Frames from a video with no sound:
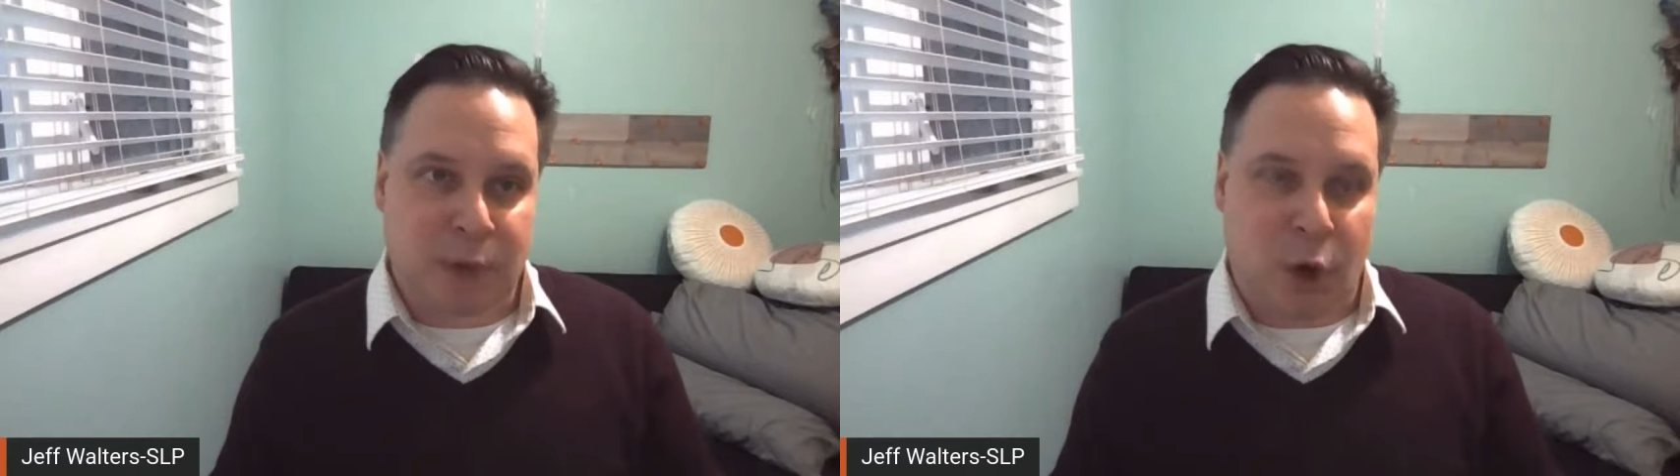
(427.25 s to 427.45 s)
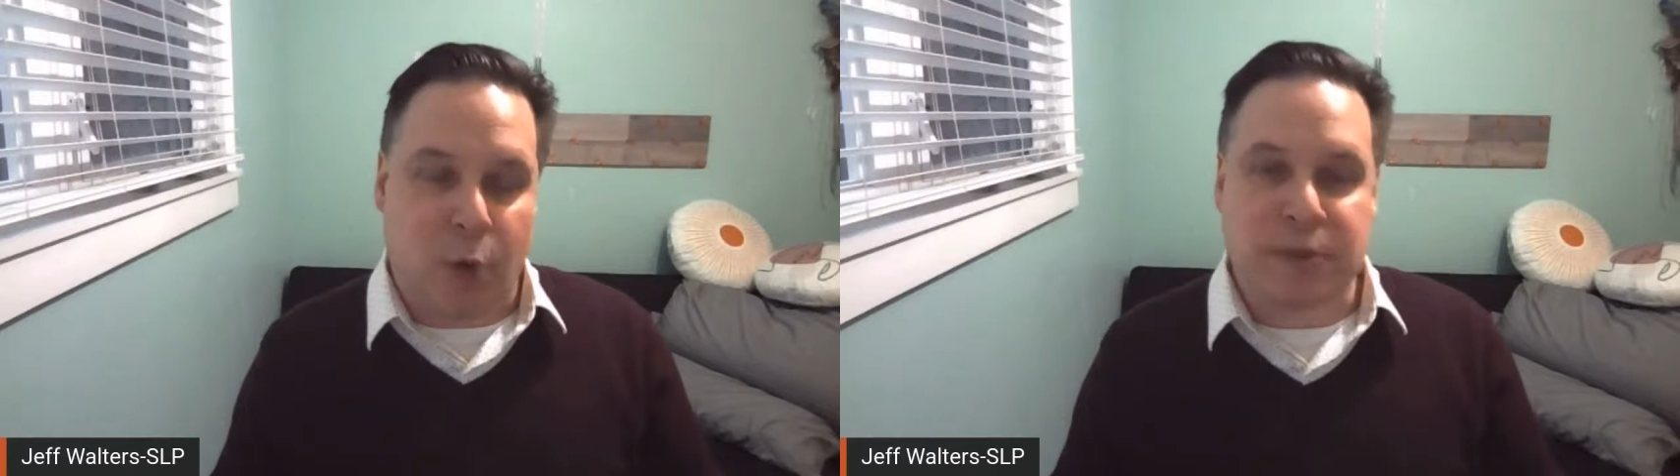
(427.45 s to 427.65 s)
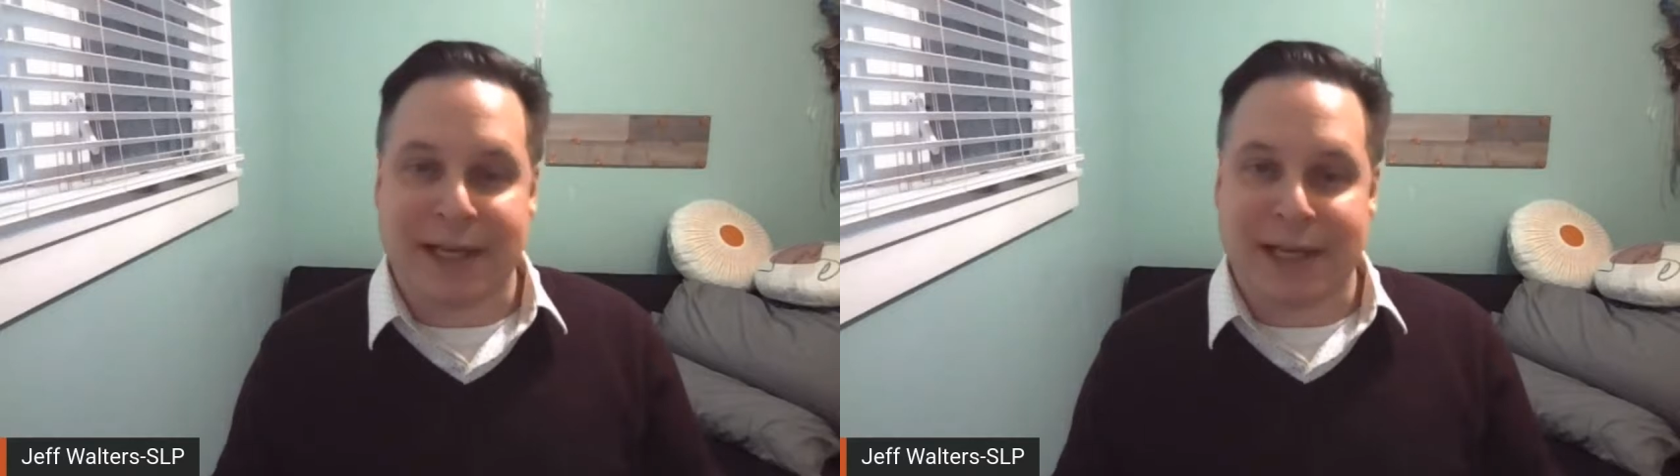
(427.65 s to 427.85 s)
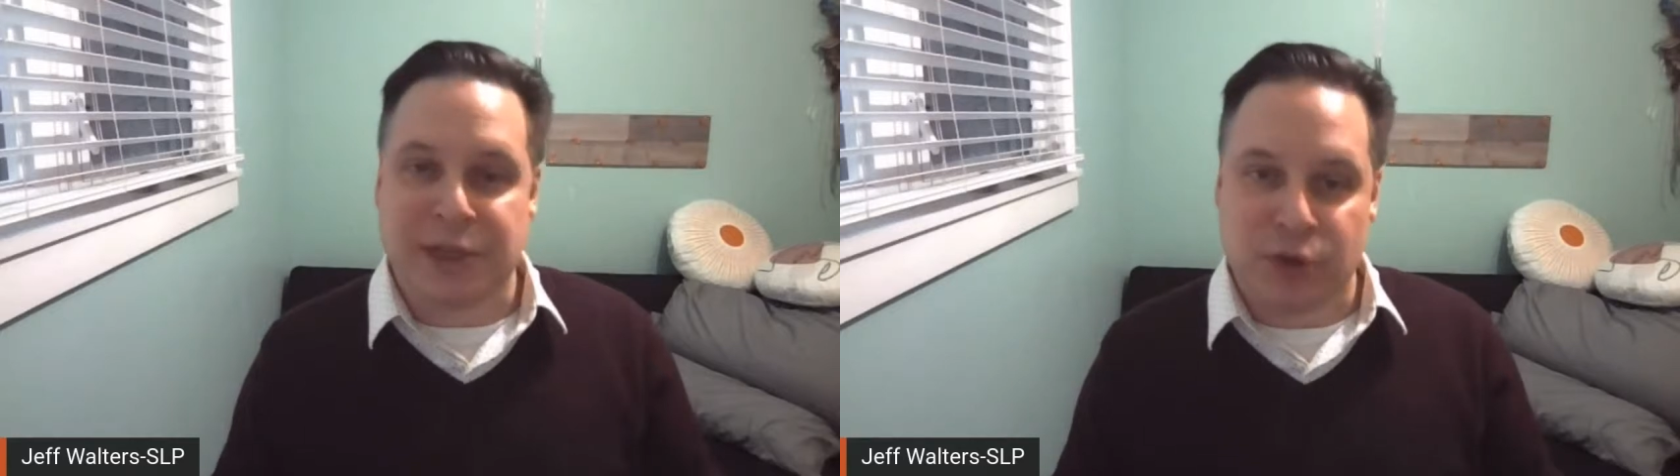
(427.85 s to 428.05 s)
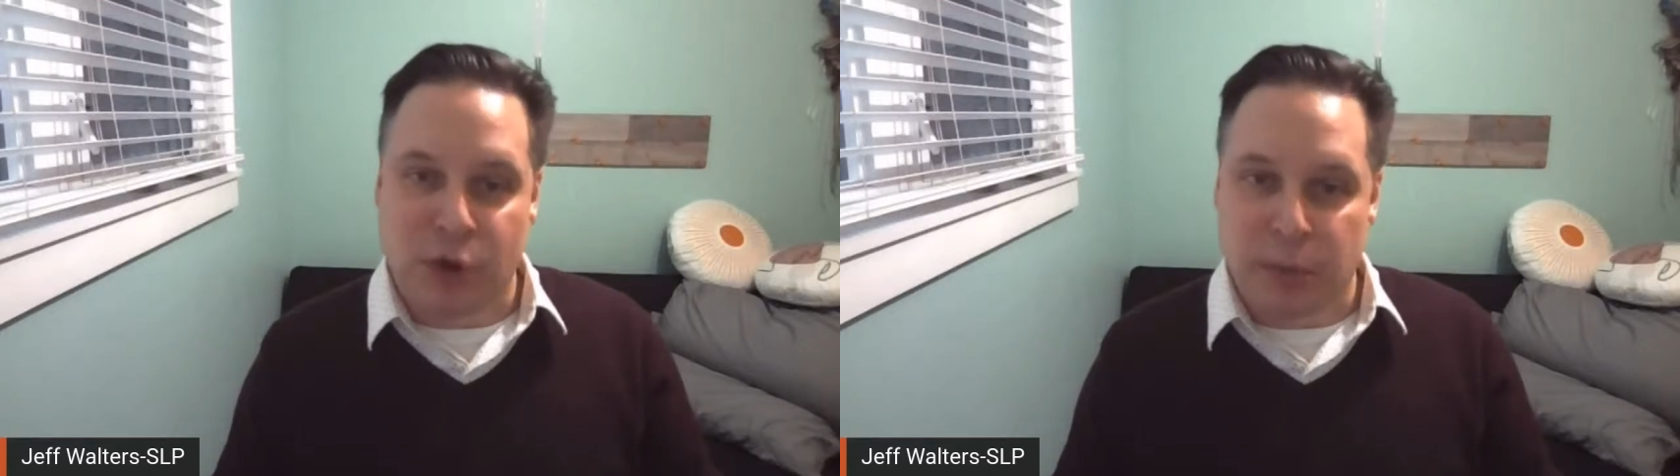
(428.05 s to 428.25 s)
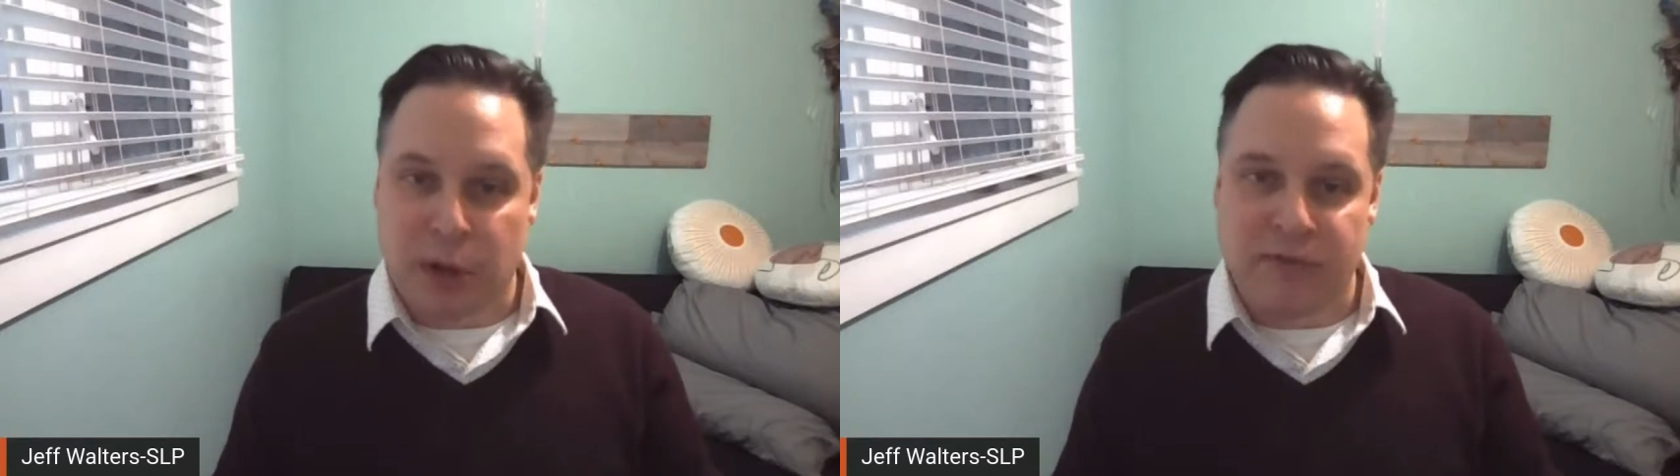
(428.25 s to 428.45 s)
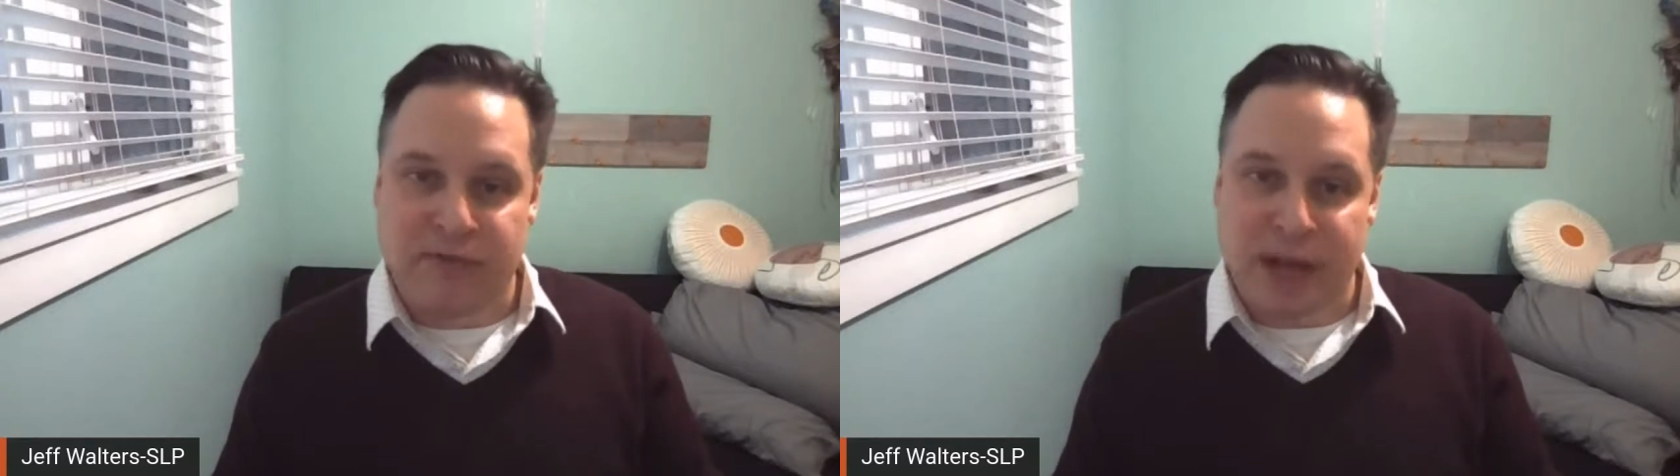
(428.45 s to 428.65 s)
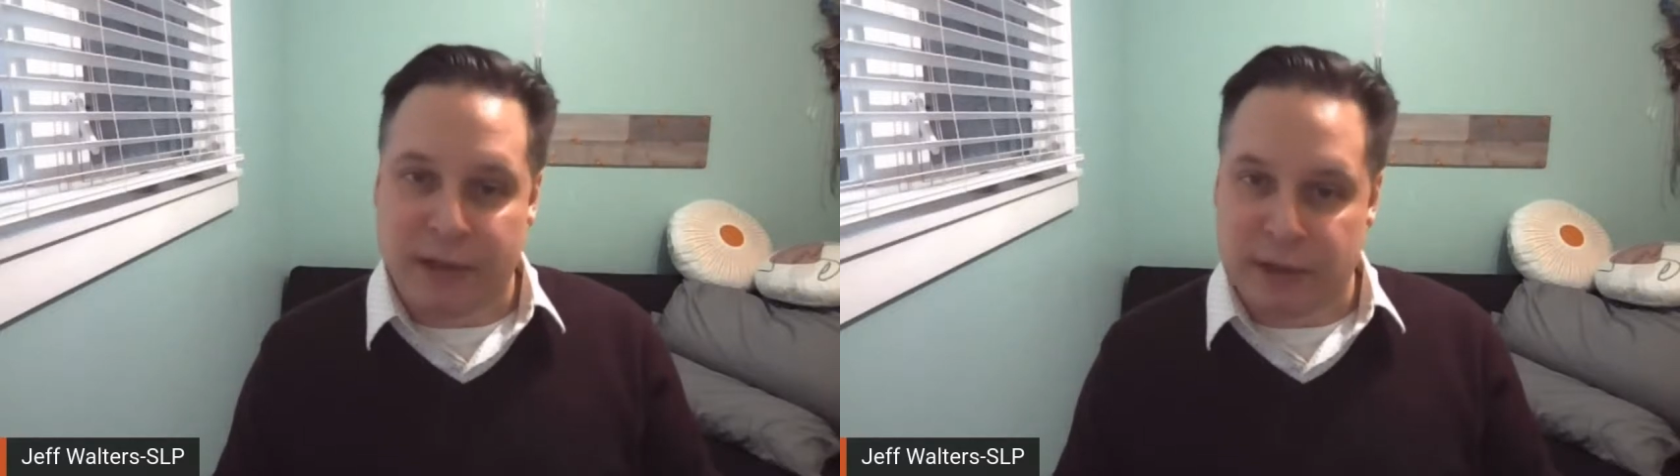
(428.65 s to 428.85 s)
almost like a snowball
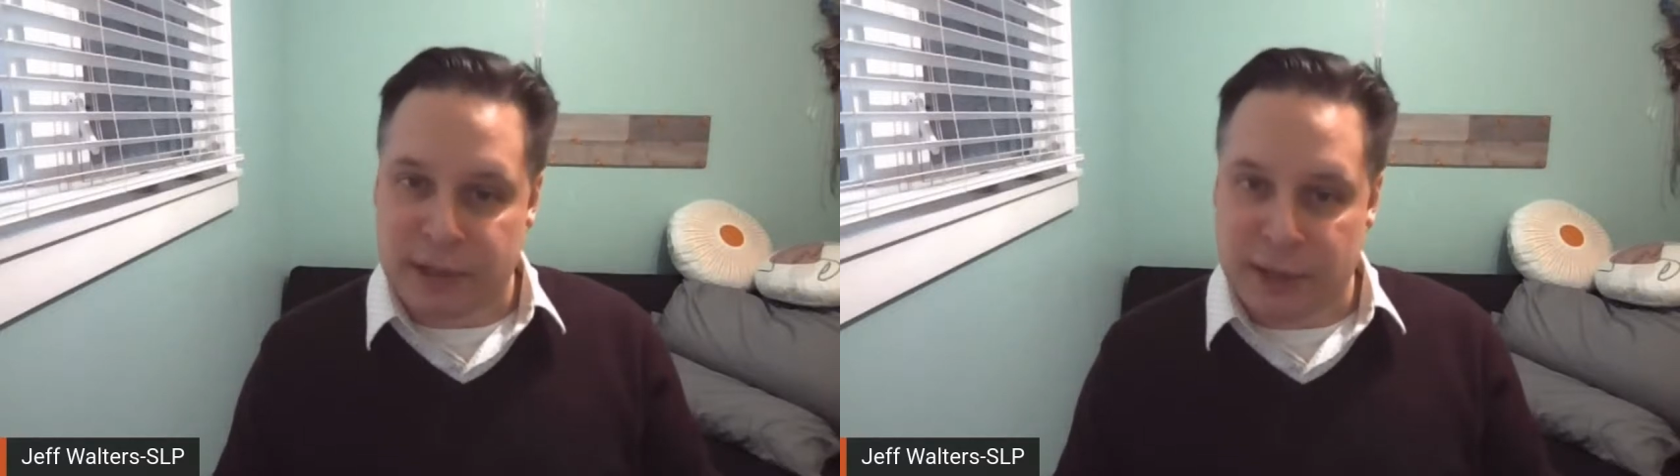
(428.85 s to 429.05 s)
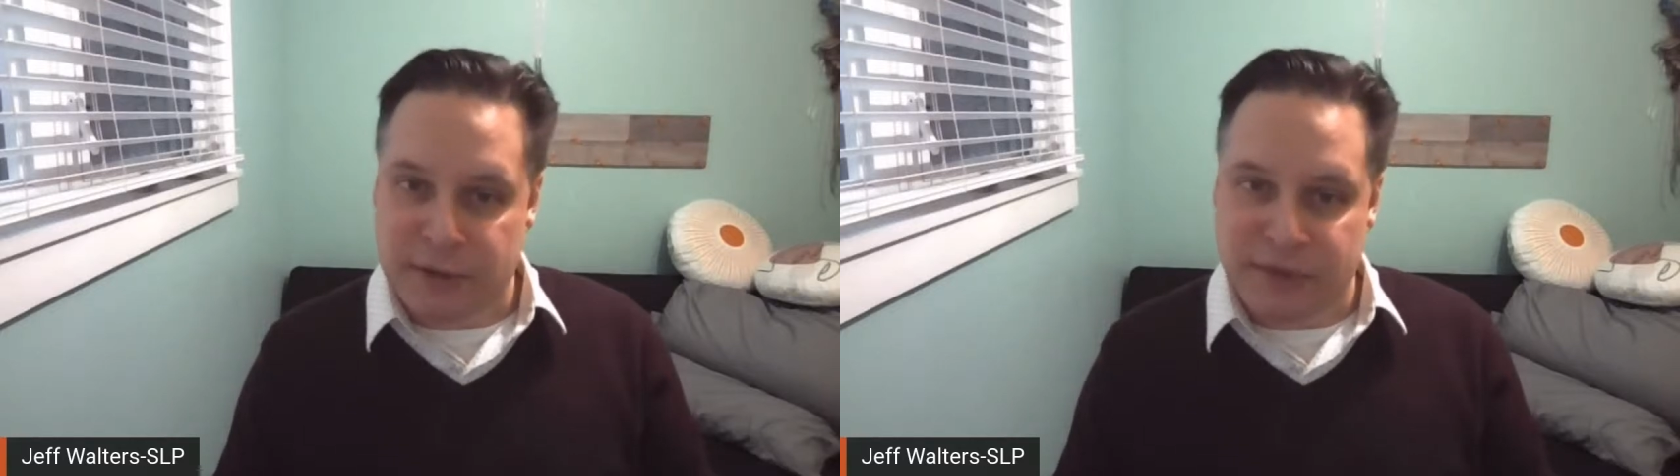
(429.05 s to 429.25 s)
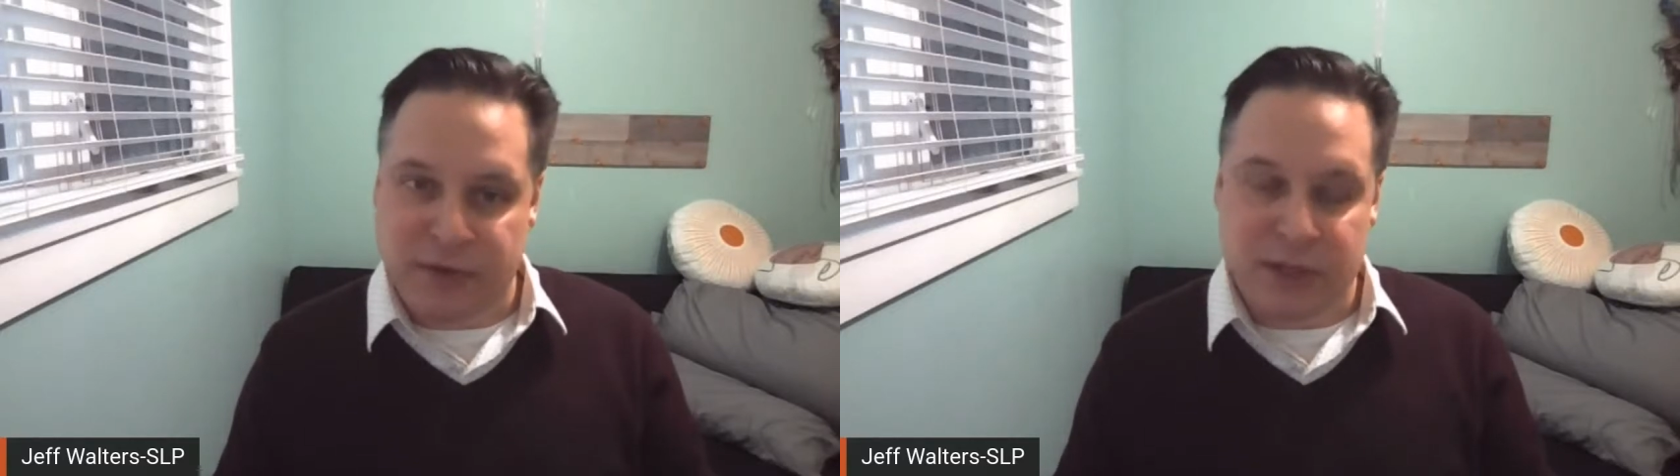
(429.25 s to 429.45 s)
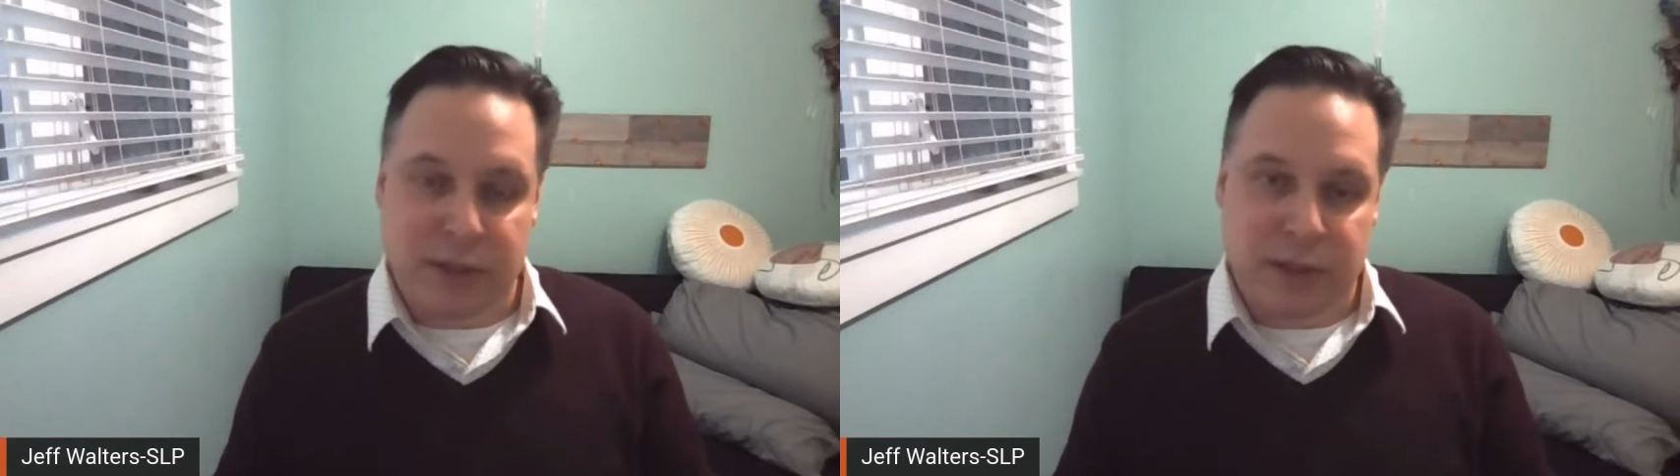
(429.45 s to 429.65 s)
effect or self-sufficient